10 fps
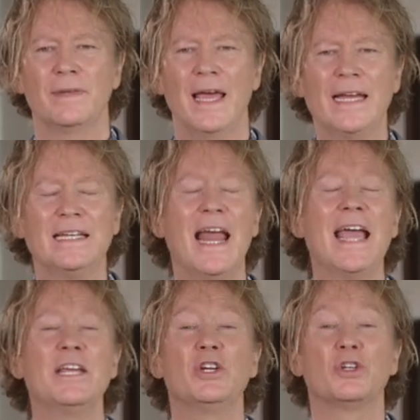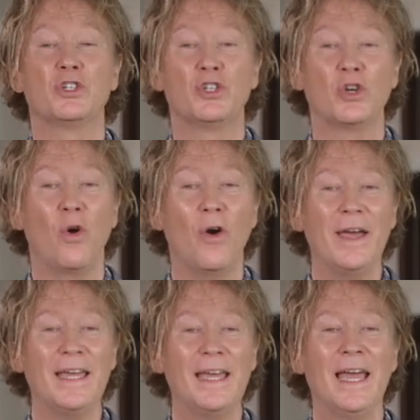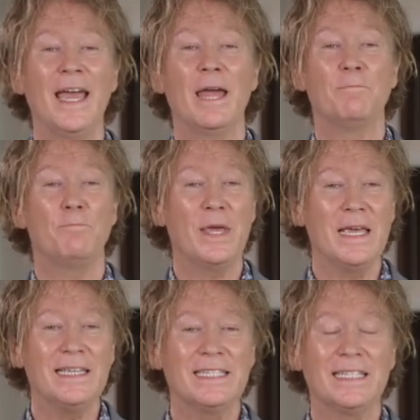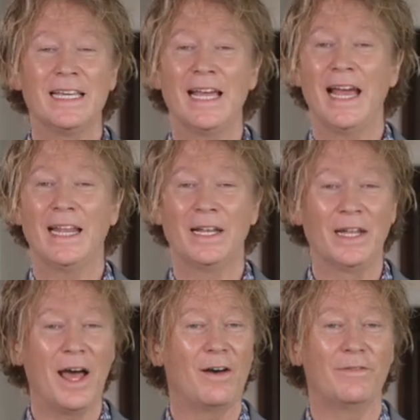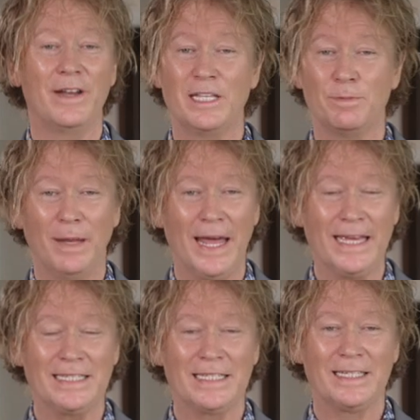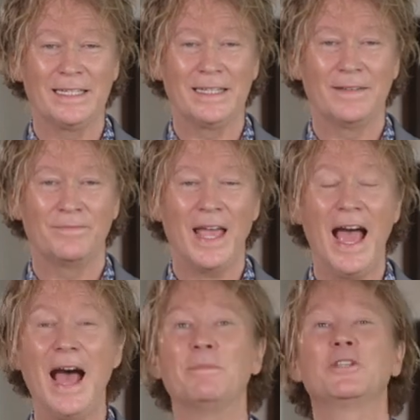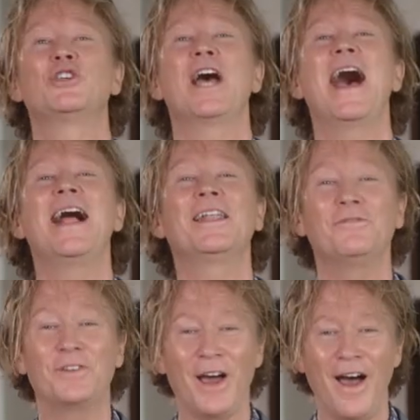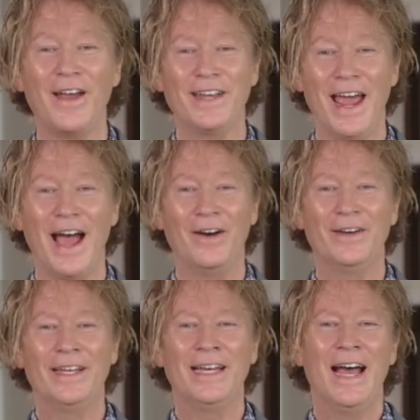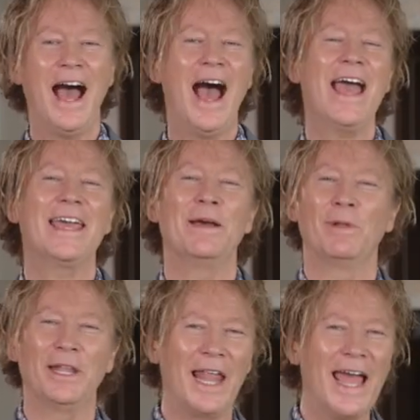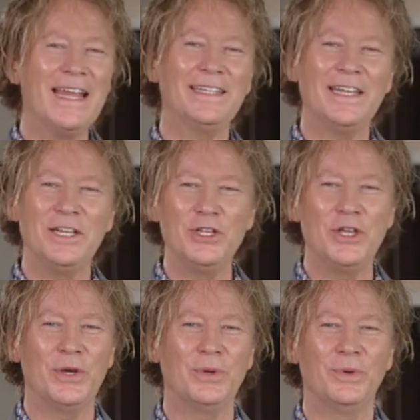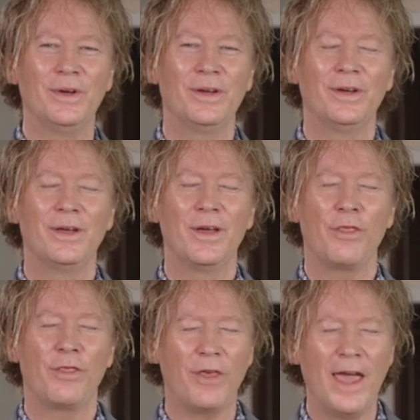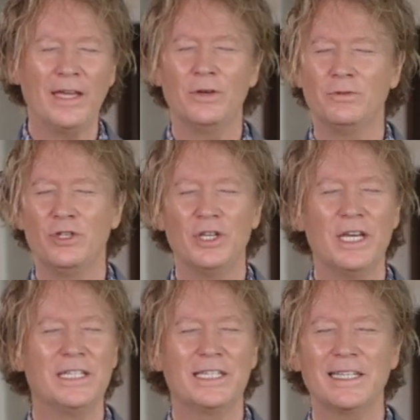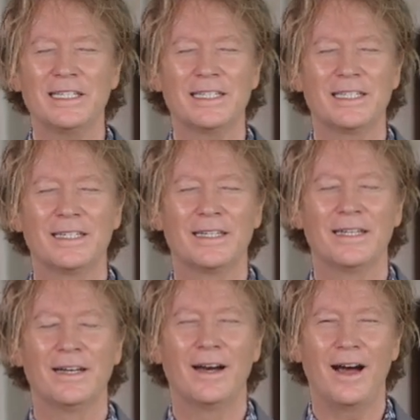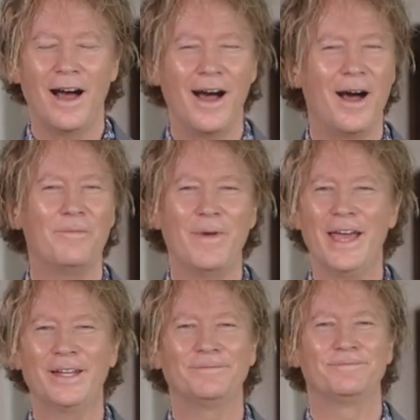Ignite your joy and peace and love in its place. I'm a child of God now. I am light in you. Thank you, Jesus. Amen.